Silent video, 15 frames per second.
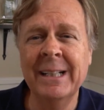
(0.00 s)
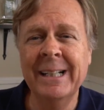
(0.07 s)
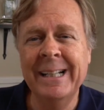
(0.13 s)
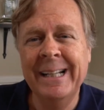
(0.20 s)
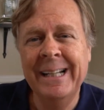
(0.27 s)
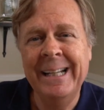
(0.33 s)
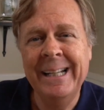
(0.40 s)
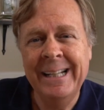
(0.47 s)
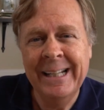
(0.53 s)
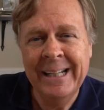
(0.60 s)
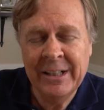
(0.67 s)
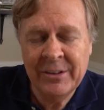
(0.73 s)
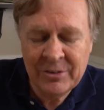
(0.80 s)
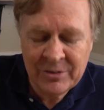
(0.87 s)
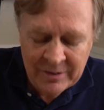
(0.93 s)
he
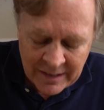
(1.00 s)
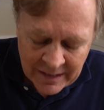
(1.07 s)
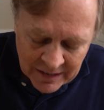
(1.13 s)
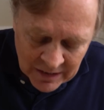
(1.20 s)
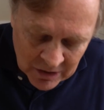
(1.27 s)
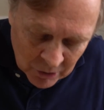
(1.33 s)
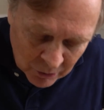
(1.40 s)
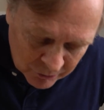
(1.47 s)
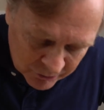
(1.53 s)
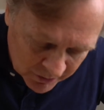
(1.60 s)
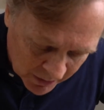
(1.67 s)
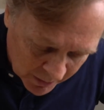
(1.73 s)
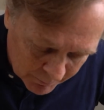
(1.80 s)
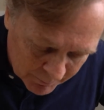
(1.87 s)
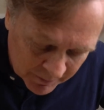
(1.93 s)
goes
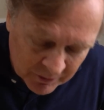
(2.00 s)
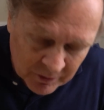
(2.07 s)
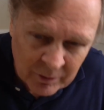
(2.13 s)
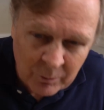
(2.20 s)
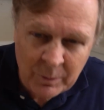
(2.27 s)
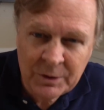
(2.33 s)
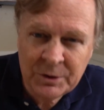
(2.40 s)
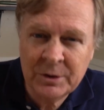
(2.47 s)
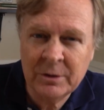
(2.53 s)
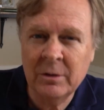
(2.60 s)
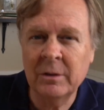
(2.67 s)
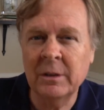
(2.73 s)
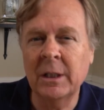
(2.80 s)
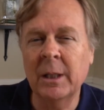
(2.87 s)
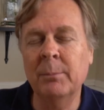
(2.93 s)
up into the
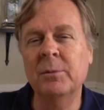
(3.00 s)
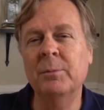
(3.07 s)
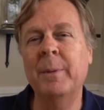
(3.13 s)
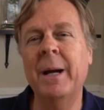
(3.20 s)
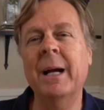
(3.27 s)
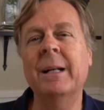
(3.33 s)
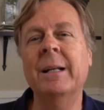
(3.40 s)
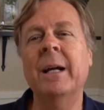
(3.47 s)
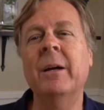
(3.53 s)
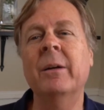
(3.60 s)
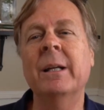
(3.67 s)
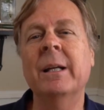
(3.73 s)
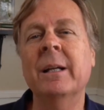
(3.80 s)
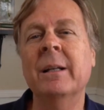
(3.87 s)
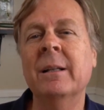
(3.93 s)
windshield and comes back down
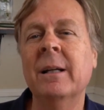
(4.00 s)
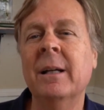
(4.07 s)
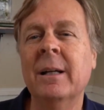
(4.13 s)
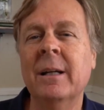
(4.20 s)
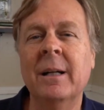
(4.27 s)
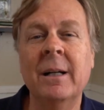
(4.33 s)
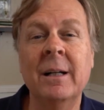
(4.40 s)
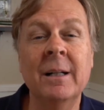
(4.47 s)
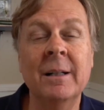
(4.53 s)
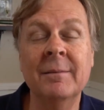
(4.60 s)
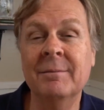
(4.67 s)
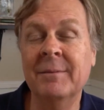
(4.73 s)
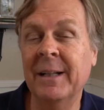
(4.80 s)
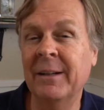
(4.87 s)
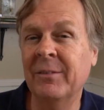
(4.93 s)
again,
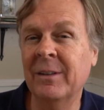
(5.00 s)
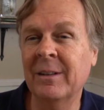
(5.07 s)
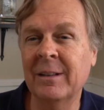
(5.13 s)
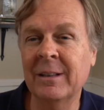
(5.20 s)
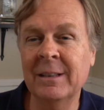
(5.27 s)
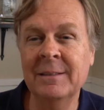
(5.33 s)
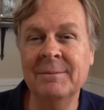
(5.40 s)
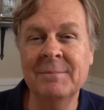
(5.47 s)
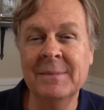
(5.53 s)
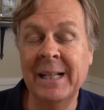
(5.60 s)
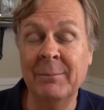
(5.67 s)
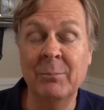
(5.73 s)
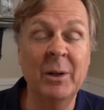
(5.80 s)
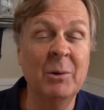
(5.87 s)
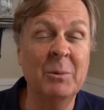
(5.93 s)
evidently,
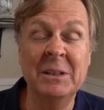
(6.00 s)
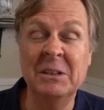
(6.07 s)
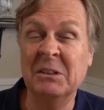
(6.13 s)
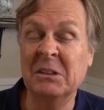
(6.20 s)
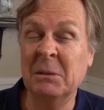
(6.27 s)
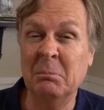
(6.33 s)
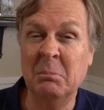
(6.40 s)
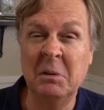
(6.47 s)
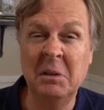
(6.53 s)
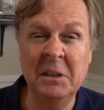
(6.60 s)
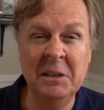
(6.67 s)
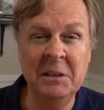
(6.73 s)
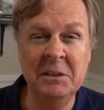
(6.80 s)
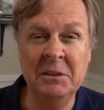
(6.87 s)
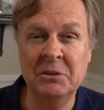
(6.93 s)
and by the way, just
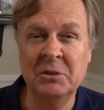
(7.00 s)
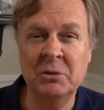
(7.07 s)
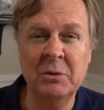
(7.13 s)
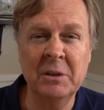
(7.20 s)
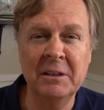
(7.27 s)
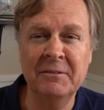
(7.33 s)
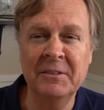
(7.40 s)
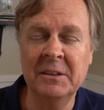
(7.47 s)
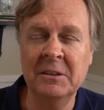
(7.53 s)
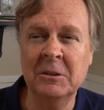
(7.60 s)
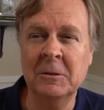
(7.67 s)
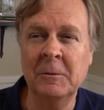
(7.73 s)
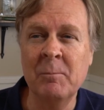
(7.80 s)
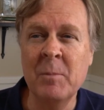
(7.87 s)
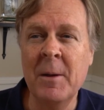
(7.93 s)
completely destroying the
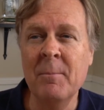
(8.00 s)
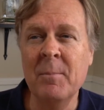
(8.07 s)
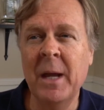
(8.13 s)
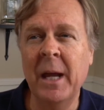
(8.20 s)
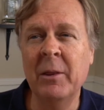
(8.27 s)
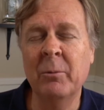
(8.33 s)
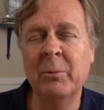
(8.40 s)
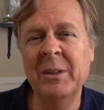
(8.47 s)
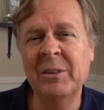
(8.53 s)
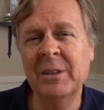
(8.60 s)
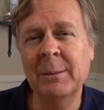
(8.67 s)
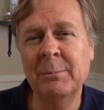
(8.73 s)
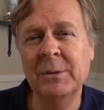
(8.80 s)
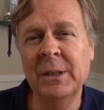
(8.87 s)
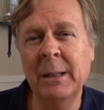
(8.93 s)
vehicle. And the
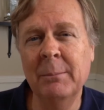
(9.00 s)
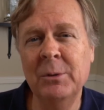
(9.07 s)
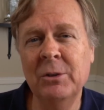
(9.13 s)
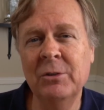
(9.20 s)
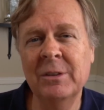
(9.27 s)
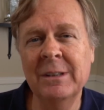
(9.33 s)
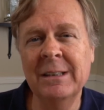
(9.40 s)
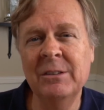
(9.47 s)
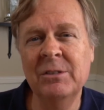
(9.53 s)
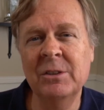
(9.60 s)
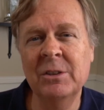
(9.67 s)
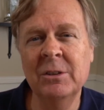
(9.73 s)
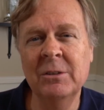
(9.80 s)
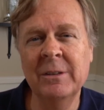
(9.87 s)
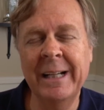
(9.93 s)
reason I'm using these
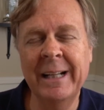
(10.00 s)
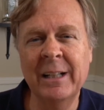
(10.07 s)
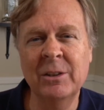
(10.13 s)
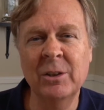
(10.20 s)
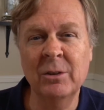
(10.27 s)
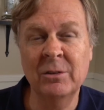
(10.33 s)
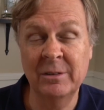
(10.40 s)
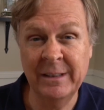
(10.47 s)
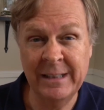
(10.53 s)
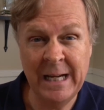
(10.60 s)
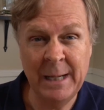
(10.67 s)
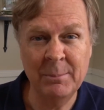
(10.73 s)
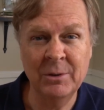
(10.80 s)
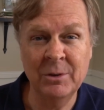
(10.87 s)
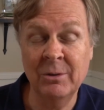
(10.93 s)
two anecdotes that
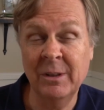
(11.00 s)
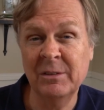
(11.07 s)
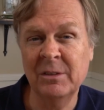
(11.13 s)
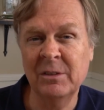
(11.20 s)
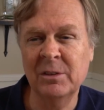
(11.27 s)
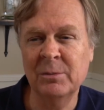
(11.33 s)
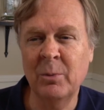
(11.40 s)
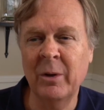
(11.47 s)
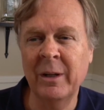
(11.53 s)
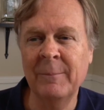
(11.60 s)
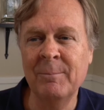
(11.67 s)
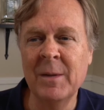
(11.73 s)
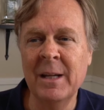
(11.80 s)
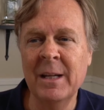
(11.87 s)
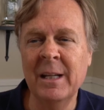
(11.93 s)
happened to us this morning
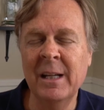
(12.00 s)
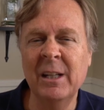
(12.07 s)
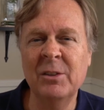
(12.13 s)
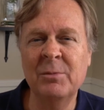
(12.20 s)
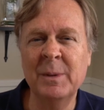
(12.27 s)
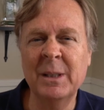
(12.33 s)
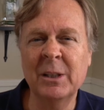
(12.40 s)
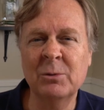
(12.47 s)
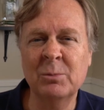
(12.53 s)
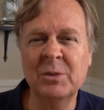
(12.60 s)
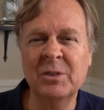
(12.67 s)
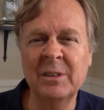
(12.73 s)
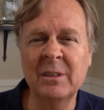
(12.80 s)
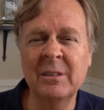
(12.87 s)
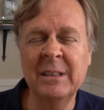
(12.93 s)
is because we're
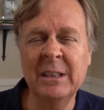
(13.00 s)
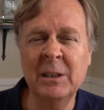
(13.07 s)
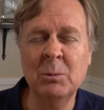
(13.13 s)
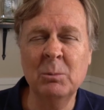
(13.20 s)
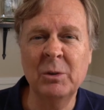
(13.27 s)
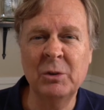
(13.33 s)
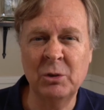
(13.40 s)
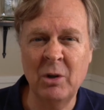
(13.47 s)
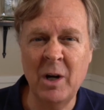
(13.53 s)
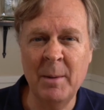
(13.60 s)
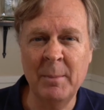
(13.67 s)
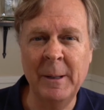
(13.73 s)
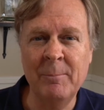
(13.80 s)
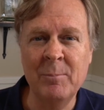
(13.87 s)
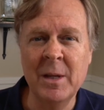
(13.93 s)
still dealing with
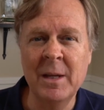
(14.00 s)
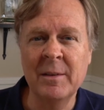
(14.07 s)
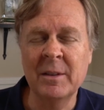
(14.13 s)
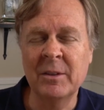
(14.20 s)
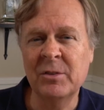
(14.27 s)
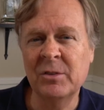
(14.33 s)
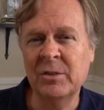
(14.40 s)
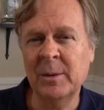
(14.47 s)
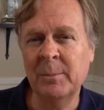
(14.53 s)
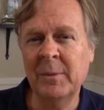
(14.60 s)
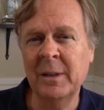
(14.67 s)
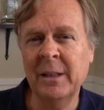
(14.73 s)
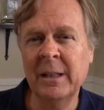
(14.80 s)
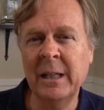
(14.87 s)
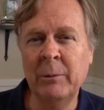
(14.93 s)
trauma. This is
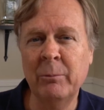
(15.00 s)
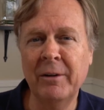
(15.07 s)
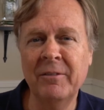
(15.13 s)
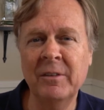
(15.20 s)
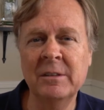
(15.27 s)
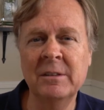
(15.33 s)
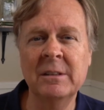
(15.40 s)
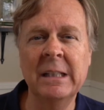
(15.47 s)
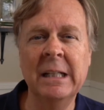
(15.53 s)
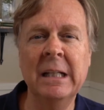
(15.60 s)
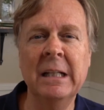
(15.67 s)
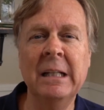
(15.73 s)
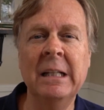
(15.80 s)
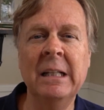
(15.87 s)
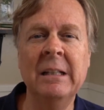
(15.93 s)
something that I referenced
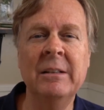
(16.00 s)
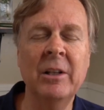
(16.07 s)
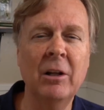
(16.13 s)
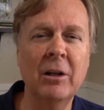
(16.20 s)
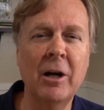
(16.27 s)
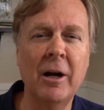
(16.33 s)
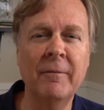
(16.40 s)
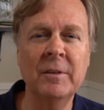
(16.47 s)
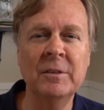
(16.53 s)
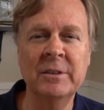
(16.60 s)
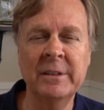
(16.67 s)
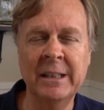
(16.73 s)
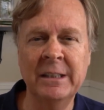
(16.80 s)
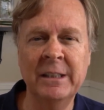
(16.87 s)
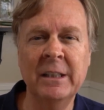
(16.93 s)
in the teleconference
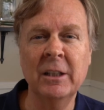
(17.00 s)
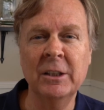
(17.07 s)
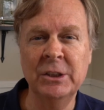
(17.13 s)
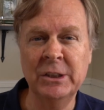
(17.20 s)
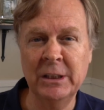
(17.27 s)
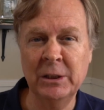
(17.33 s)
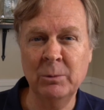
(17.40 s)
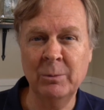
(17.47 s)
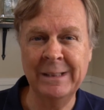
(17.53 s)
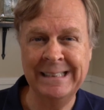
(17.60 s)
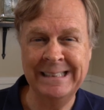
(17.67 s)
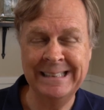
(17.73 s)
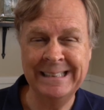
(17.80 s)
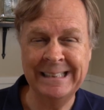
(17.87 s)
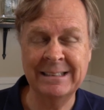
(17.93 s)
that I did January
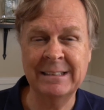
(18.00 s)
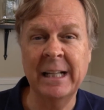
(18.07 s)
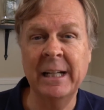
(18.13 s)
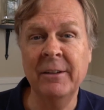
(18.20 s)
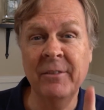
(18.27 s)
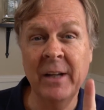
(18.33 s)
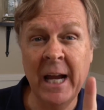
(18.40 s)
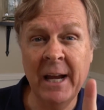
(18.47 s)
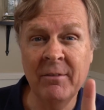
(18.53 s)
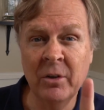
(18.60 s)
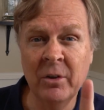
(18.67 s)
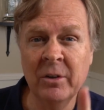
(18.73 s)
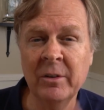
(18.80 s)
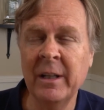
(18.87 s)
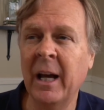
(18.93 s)
6th. And if you haven't
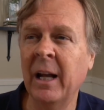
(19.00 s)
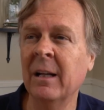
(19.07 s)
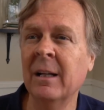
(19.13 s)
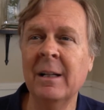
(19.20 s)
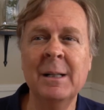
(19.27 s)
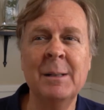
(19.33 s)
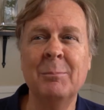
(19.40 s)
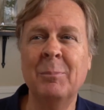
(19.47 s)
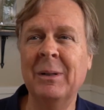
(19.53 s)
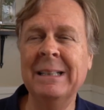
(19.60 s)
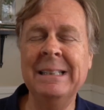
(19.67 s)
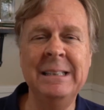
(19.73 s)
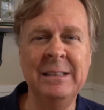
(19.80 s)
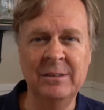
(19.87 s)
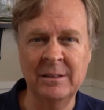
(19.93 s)
heard that,
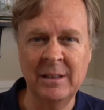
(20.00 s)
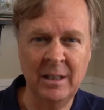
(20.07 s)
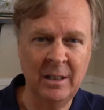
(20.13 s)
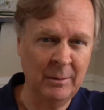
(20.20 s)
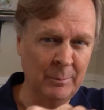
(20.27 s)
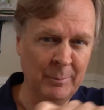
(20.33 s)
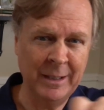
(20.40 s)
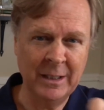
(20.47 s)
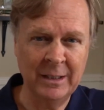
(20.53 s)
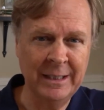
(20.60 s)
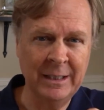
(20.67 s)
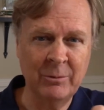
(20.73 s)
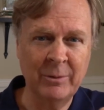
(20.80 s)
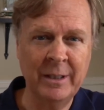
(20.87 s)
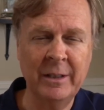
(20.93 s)
please, I'll make a
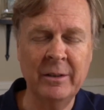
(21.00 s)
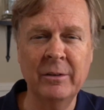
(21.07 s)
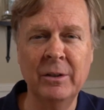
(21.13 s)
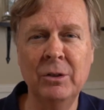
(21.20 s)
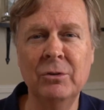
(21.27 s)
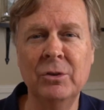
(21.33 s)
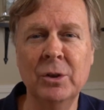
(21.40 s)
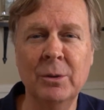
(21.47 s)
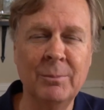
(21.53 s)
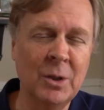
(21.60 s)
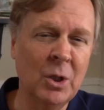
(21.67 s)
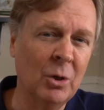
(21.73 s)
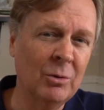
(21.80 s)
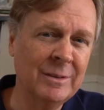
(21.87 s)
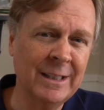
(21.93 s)
link right here on the YouTube.
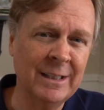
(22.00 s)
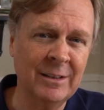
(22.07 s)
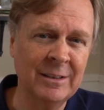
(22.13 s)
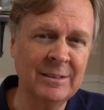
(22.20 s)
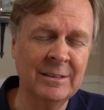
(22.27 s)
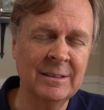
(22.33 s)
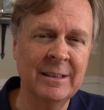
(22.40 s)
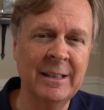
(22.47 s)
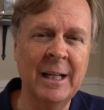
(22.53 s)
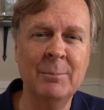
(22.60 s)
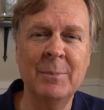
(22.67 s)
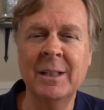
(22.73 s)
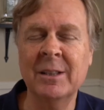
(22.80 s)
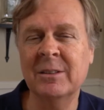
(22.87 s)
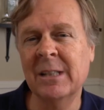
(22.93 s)
Go and take a listen to that,
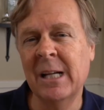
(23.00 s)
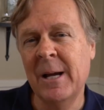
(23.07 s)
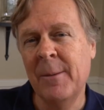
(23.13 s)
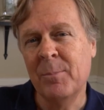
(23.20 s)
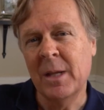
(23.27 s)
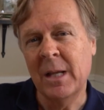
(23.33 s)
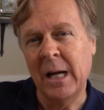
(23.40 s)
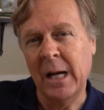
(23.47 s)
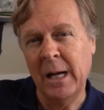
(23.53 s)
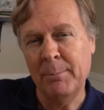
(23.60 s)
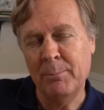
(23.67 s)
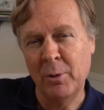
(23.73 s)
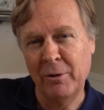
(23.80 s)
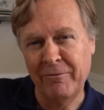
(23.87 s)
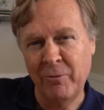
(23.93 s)
because I
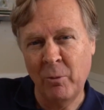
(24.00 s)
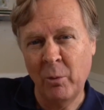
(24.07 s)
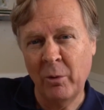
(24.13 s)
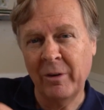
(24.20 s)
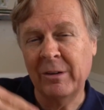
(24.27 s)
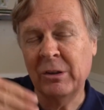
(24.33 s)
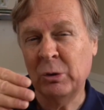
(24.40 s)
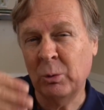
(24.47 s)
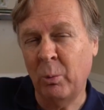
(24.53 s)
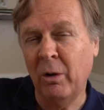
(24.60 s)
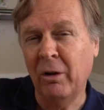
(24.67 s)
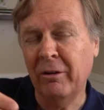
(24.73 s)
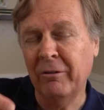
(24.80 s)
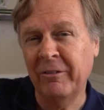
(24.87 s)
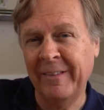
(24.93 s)
put forth
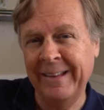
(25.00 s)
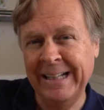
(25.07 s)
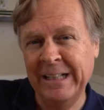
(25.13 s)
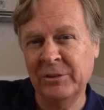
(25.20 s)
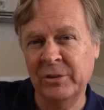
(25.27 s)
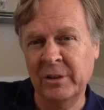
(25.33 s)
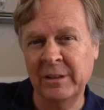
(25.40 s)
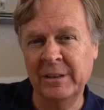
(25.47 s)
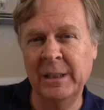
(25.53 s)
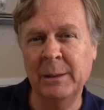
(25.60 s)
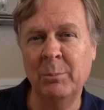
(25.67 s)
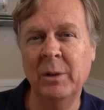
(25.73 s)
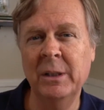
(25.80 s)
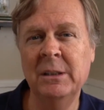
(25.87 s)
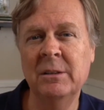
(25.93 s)
12 things that are going to take
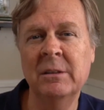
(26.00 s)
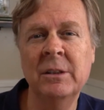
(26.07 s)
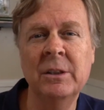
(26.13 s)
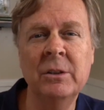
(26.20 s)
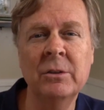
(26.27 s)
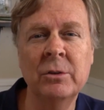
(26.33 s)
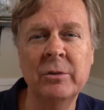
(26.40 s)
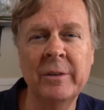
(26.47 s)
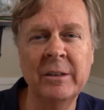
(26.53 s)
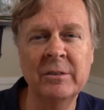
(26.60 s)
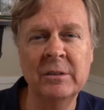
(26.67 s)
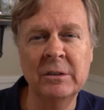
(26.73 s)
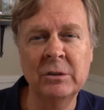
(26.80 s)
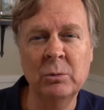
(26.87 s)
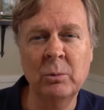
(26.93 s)
place in the year
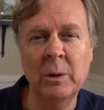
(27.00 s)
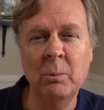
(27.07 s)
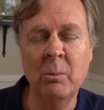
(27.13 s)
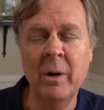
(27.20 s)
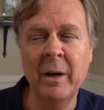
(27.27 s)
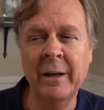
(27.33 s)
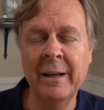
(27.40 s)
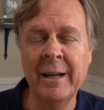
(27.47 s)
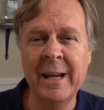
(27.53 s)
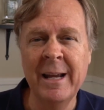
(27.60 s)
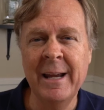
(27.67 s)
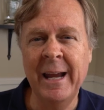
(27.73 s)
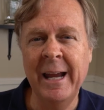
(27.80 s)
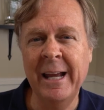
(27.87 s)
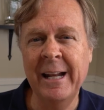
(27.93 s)
2021,
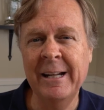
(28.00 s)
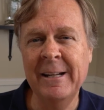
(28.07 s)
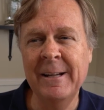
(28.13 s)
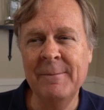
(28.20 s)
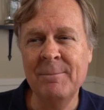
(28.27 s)
and